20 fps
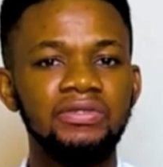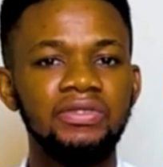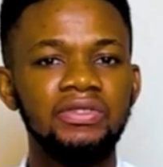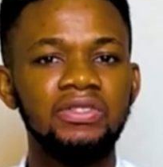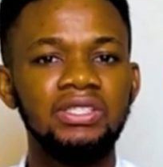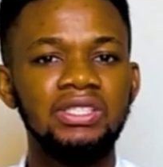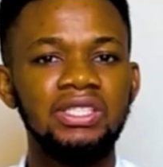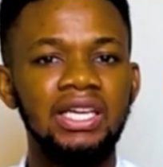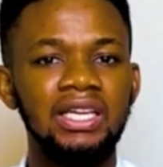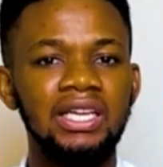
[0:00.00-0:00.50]
it
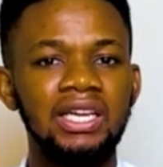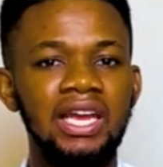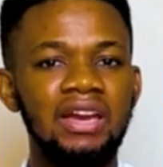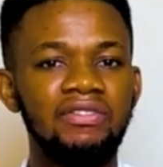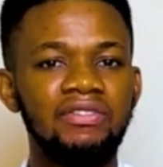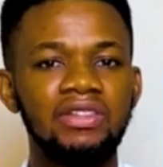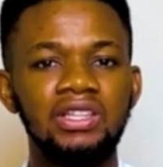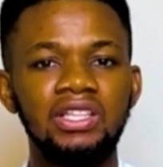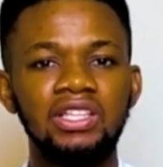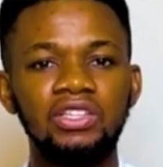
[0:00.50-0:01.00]
feels like
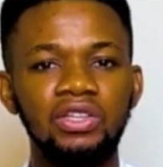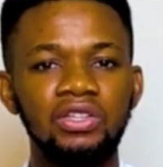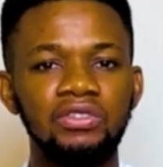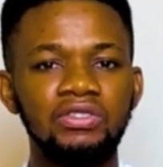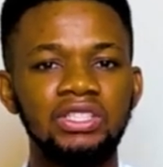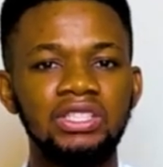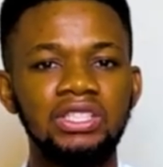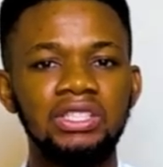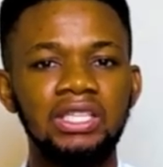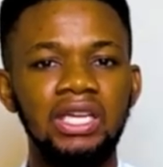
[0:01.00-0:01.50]
everything you're
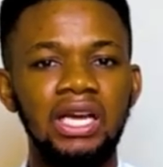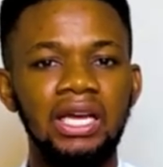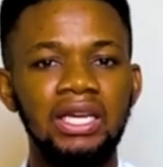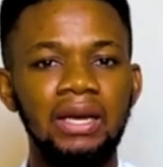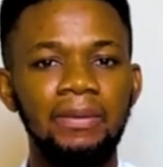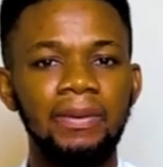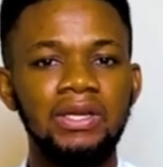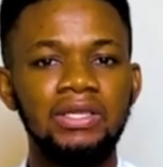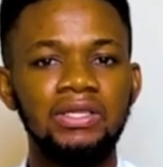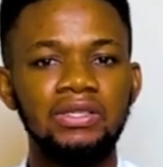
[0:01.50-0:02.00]
reading at
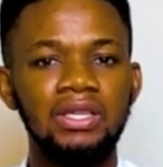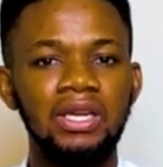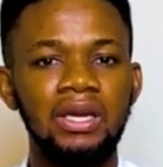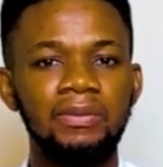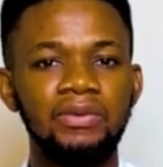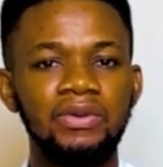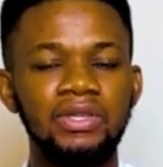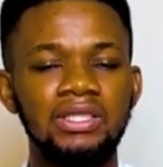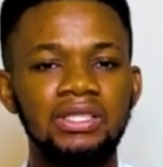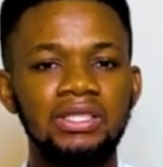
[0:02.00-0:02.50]
that particular
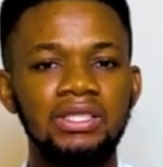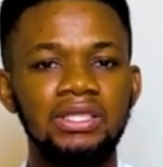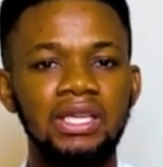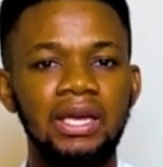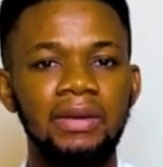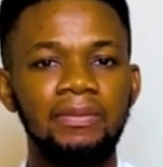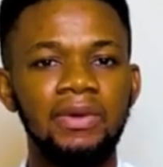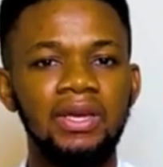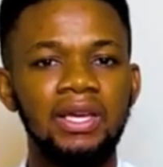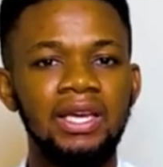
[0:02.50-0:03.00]
point in
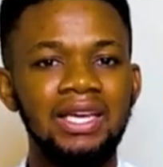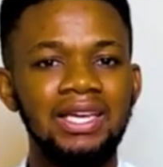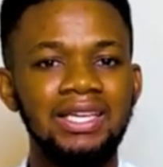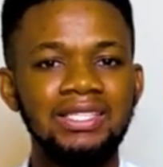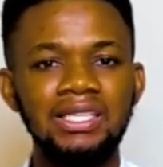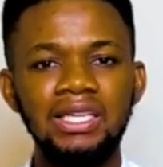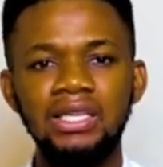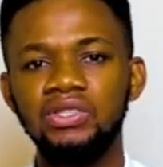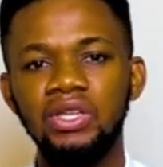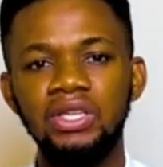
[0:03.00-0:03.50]
time
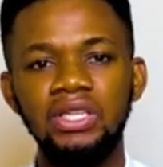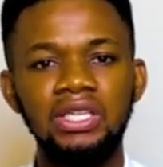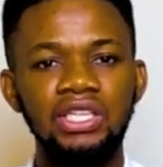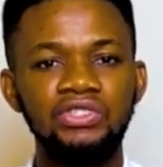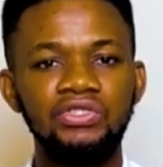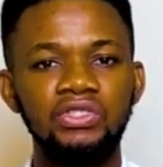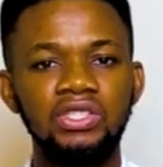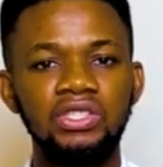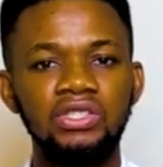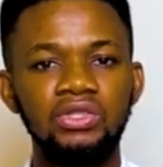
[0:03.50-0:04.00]
is actually
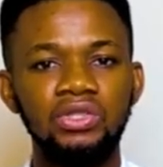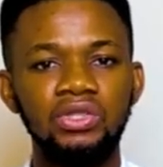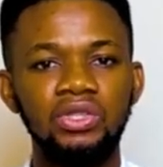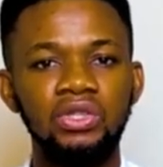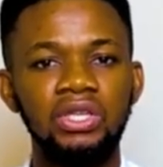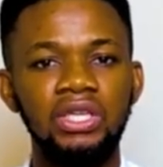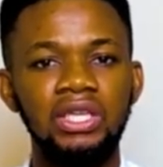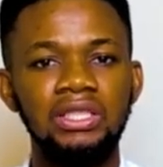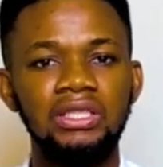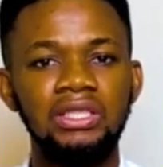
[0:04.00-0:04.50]
entering into
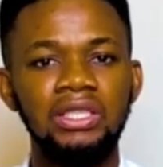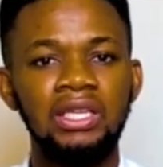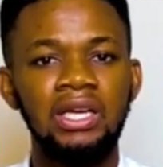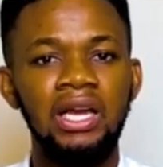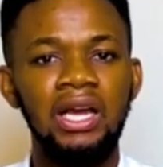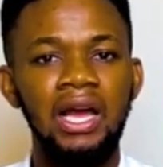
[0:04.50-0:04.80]
your head